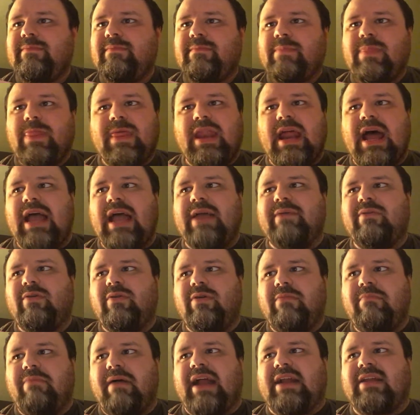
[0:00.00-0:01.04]
Then I am
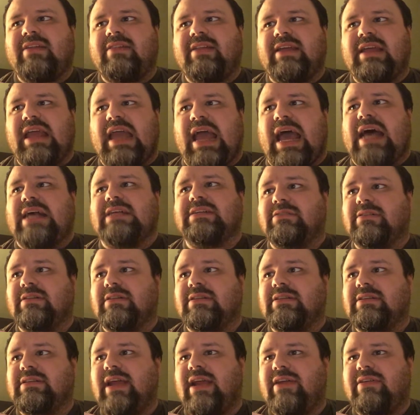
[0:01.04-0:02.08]
going back to the castle,
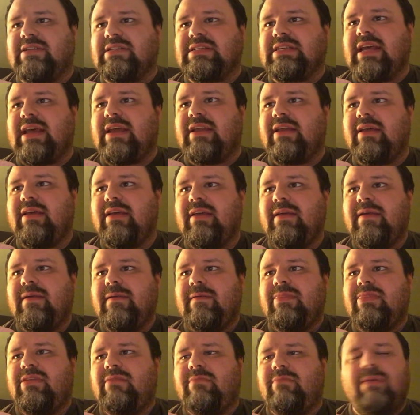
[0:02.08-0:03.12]
Taryn said.
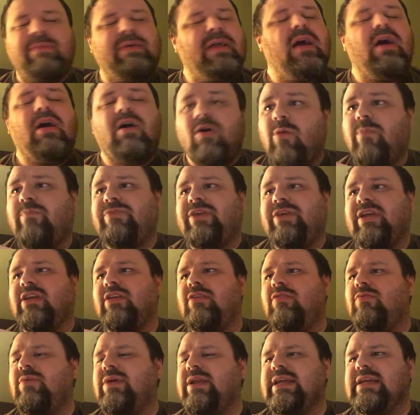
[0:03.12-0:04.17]
There may be hope that
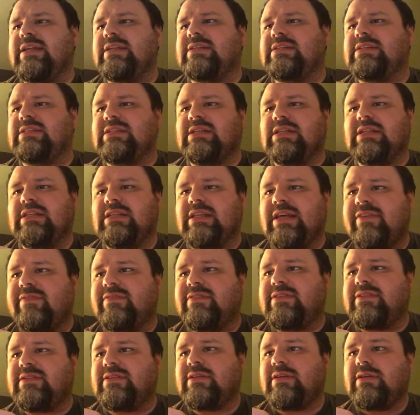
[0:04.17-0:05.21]
Gwydion still
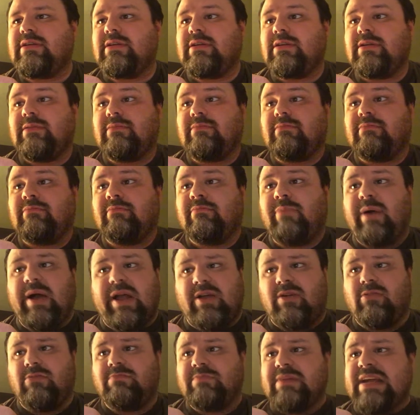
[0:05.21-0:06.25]
lives. By
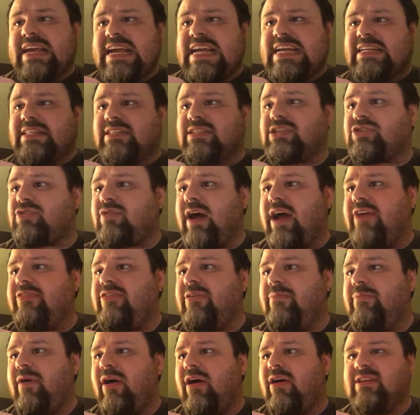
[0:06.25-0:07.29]
all means, cried the
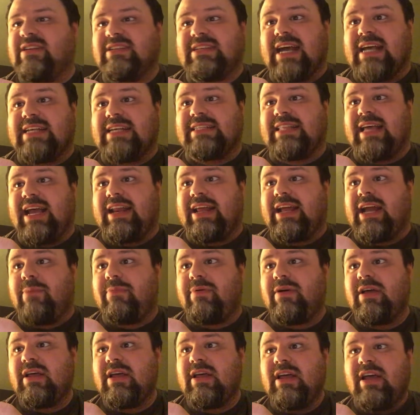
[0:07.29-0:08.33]
bard, his eyes lighting
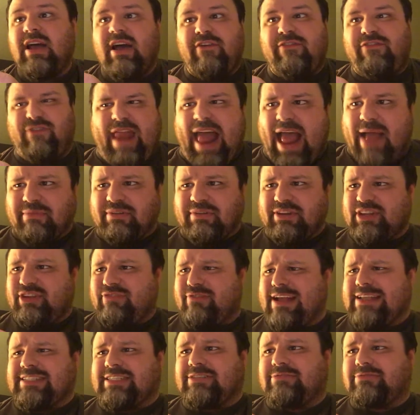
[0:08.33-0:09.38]
up. Flam to the
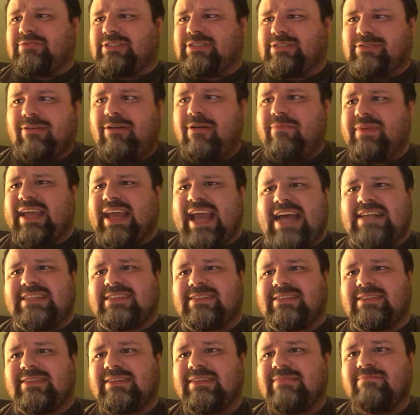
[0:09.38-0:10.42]
rescue, storm the
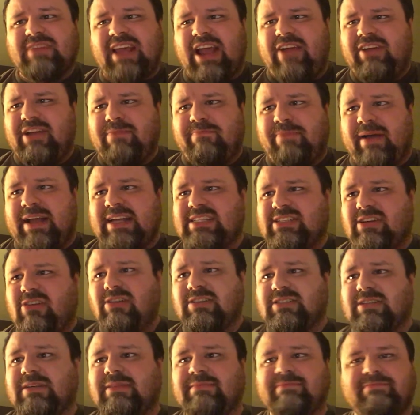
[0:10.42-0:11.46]
castle, carry it by
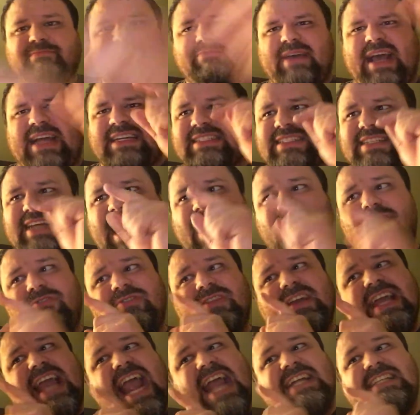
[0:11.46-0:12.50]
assault, batter down the
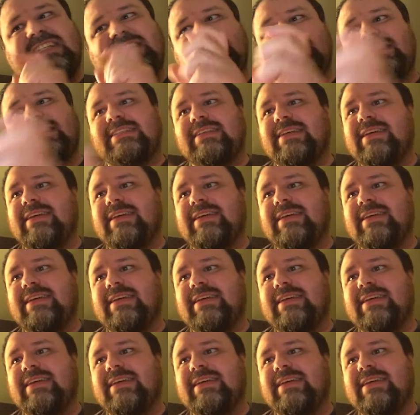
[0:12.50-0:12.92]
gates.